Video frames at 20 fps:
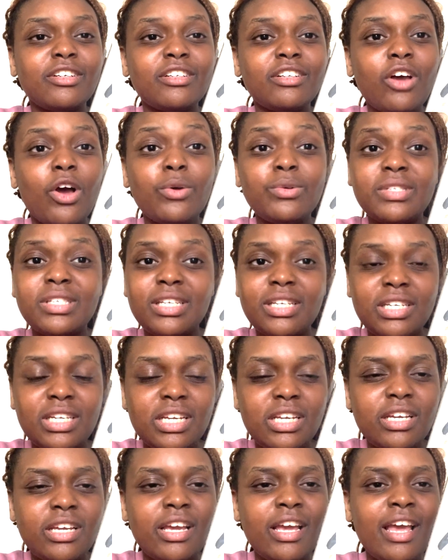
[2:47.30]

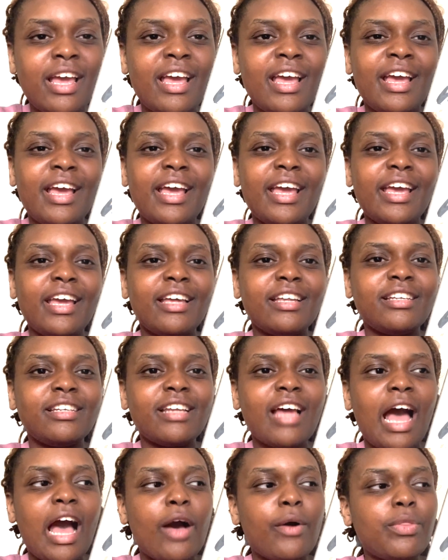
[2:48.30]
OCD and
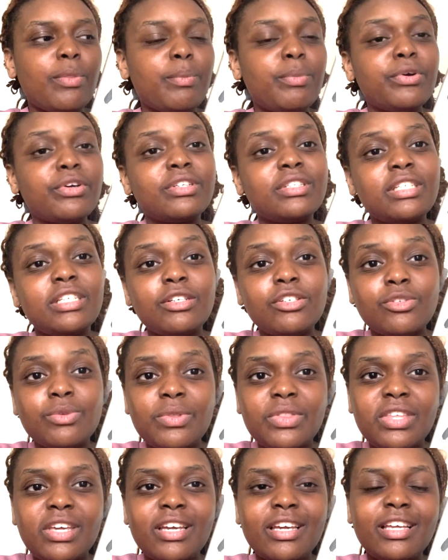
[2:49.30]
how the book deals with
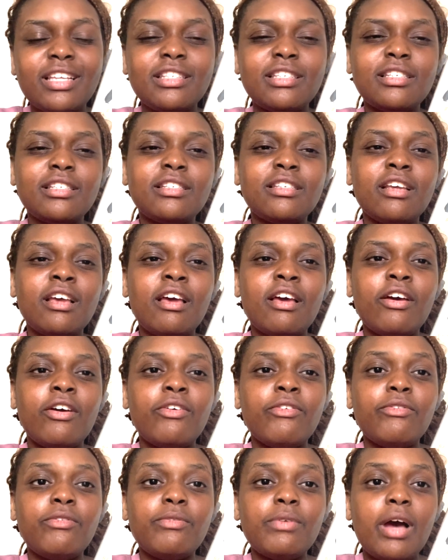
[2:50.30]
it.
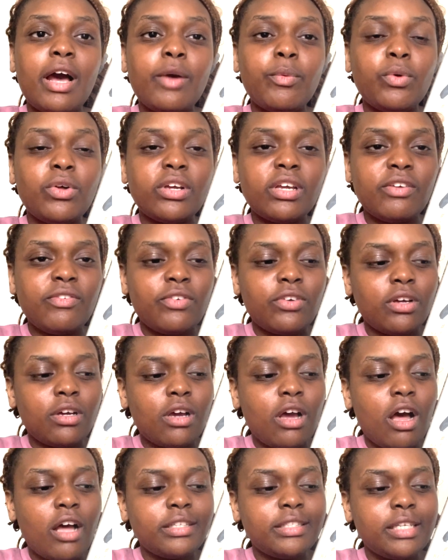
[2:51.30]
I will give a
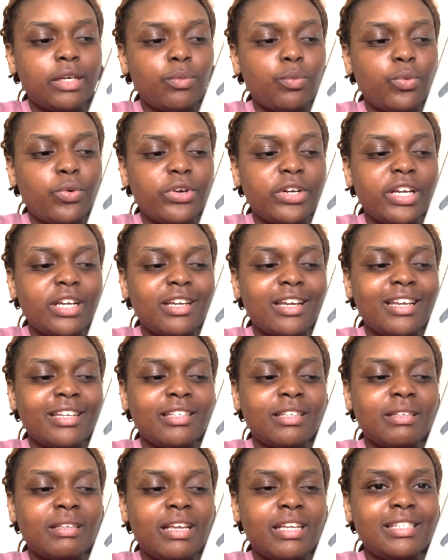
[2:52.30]
content warning.
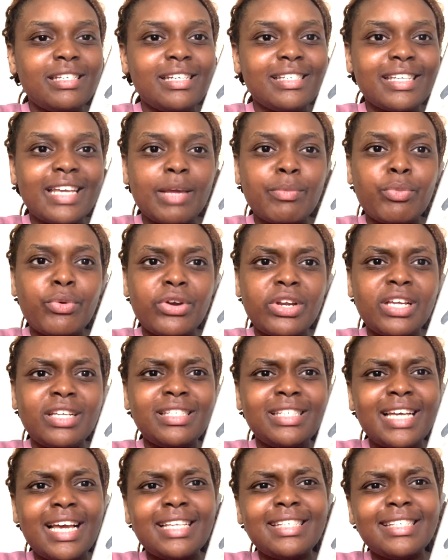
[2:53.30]
It does get pretty
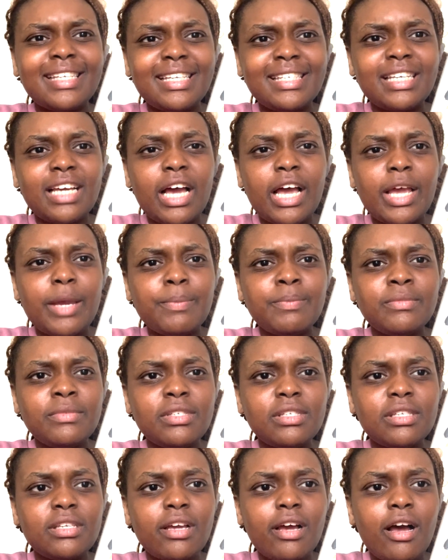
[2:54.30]
intense at
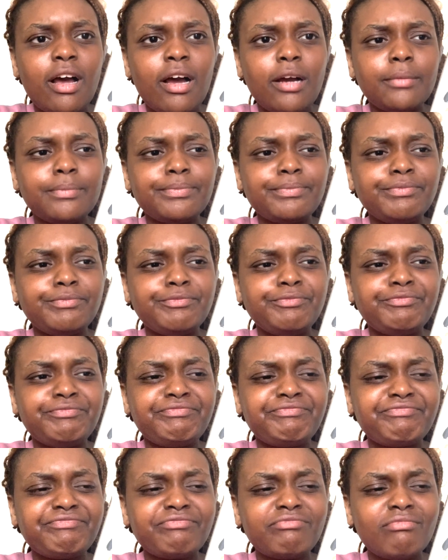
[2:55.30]
times.
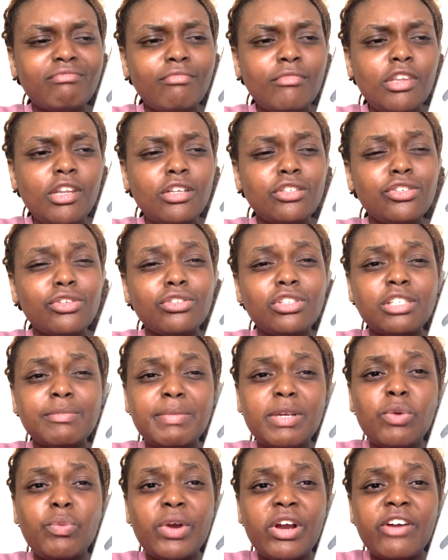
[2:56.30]
So just be
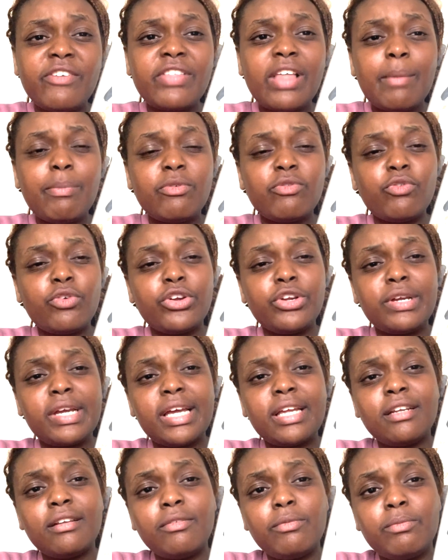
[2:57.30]
aware of that before you
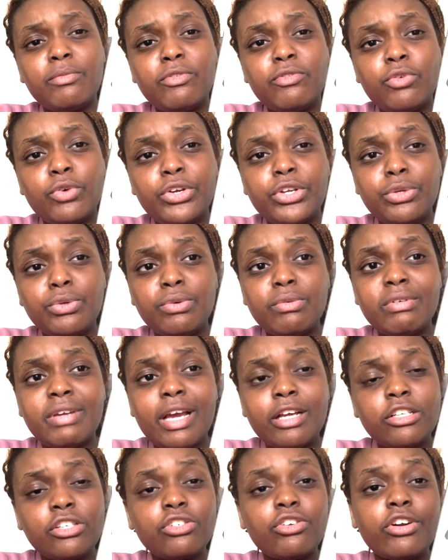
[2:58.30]
get
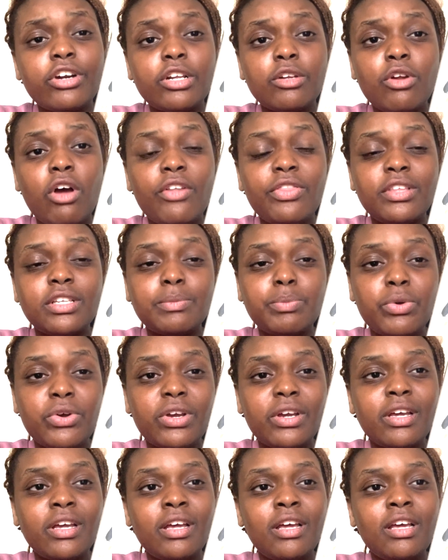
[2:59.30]
started on this book,
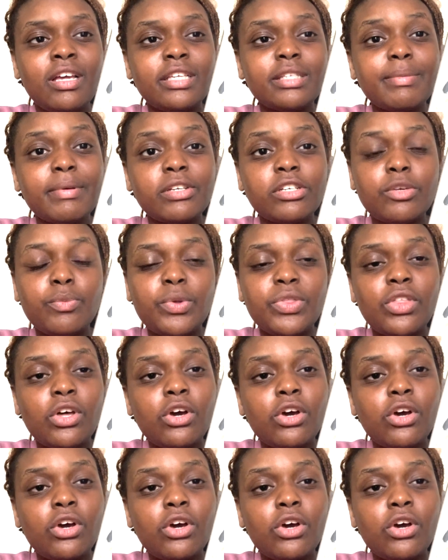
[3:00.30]
especially with